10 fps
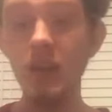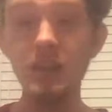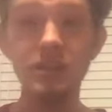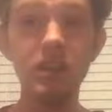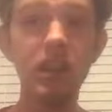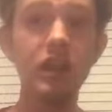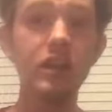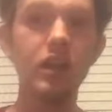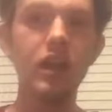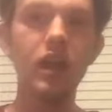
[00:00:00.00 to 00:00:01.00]
And
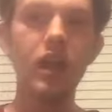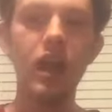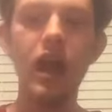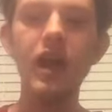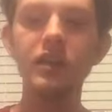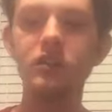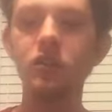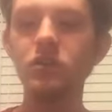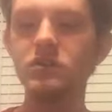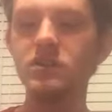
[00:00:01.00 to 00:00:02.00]
tonight, I
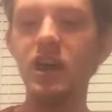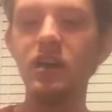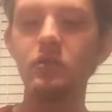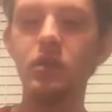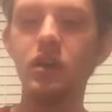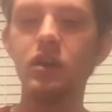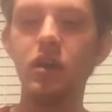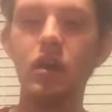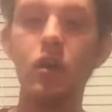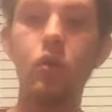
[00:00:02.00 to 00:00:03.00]
thought Dynamite
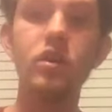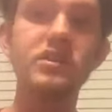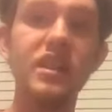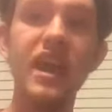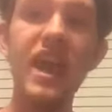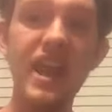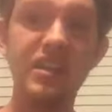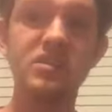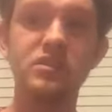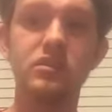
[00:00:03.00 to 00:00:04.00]
was an
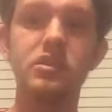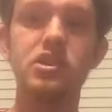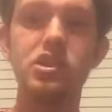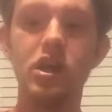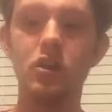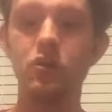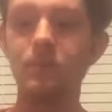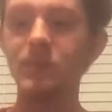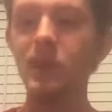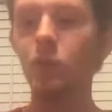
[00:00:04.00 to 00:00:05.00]
excellent show.
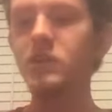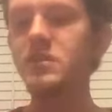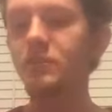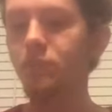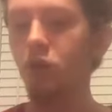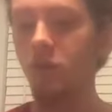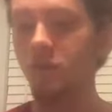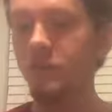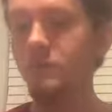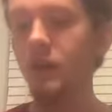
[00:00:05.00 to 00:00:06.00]
It wasn't
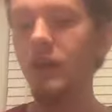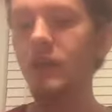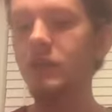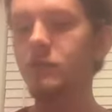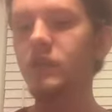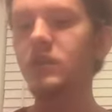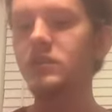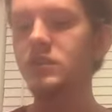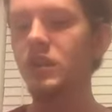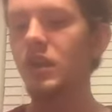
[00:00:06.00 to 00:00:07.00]
perfect by any
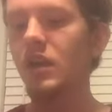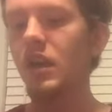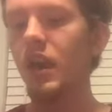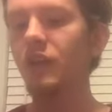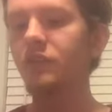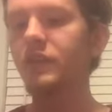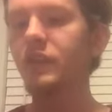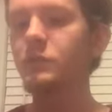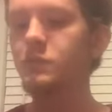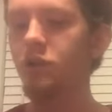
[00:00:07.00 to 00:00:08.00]
means. I don't think
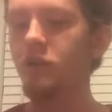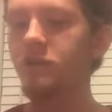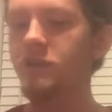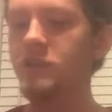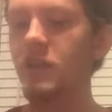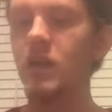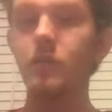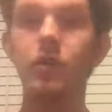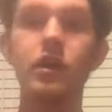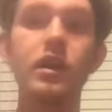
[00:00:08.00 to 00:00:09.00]
it was perfect,
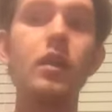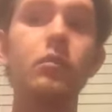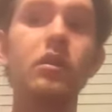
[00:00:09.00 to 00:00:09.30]
but it